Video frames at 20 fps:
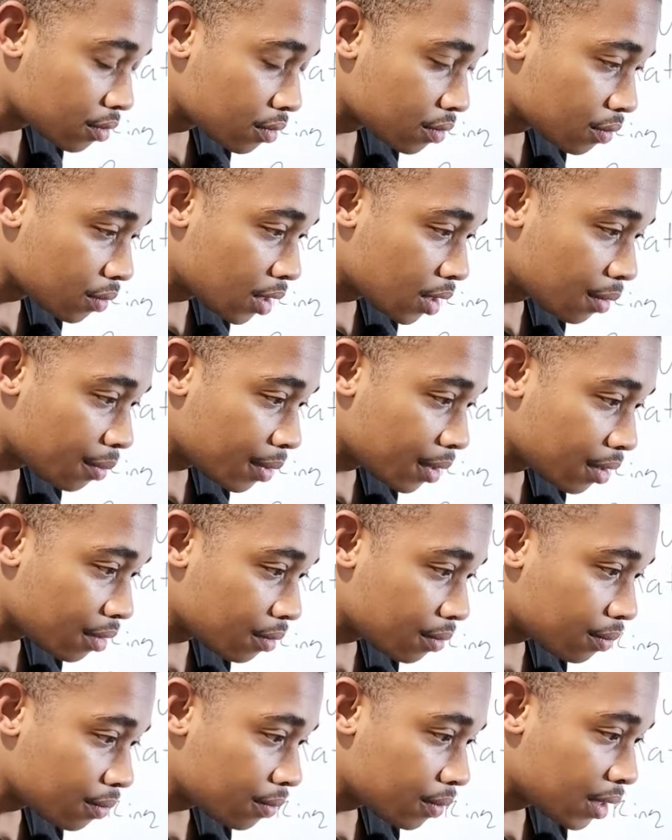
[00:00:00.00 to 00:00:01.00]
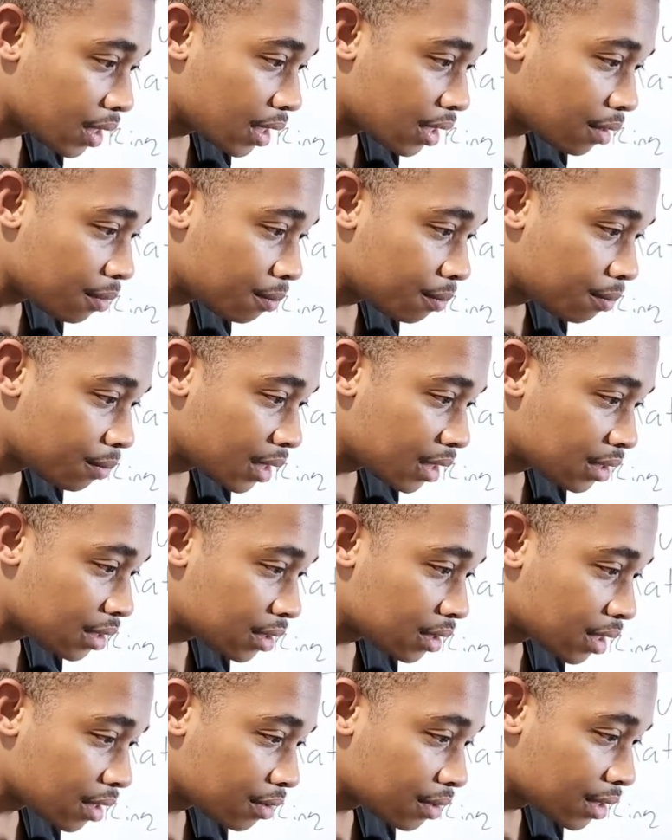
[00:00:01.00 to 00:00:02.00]
Wait a minute, we got a
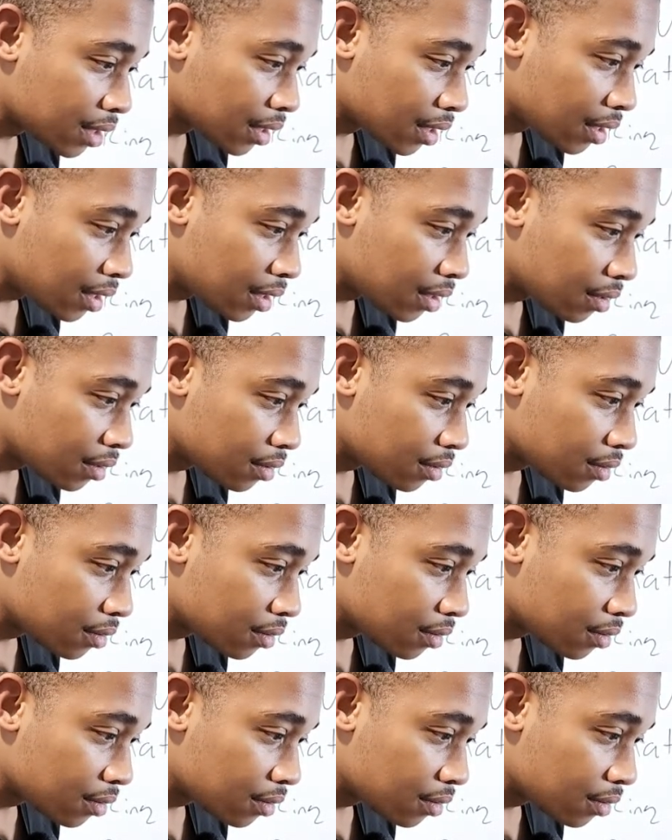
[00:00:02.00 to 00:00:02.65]
message that was deleted?